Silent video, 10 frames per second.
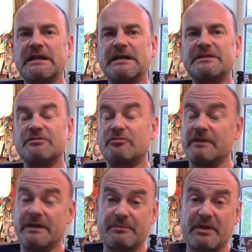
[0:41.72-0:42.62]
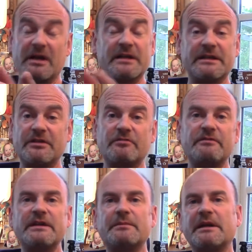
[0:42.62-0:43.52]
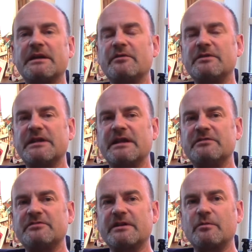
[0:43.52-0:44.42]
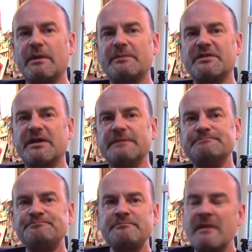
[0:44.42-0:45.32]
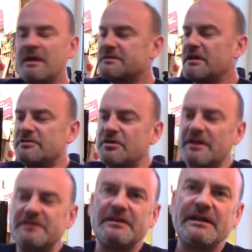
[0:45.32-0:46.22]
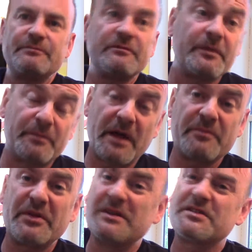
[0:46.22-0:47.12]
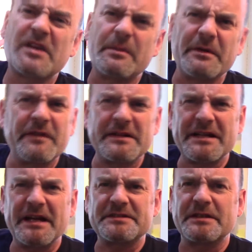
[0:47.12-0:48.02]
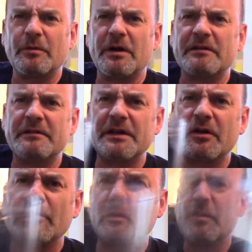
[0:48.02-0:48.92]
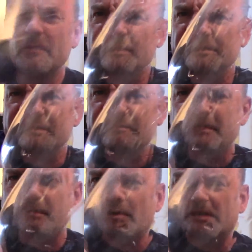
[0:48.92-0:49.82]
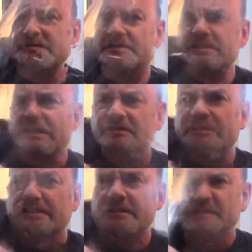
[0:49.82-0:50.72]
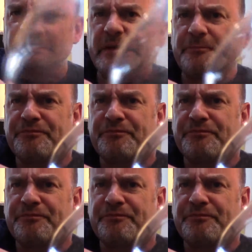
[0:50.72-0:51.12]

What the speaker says: story behind it. You can read about it on the Daily Drinker website. So 2011 from Prince Stirbey, fantastic winery. You know, we've done several of their wines for the Daily Drinker, and they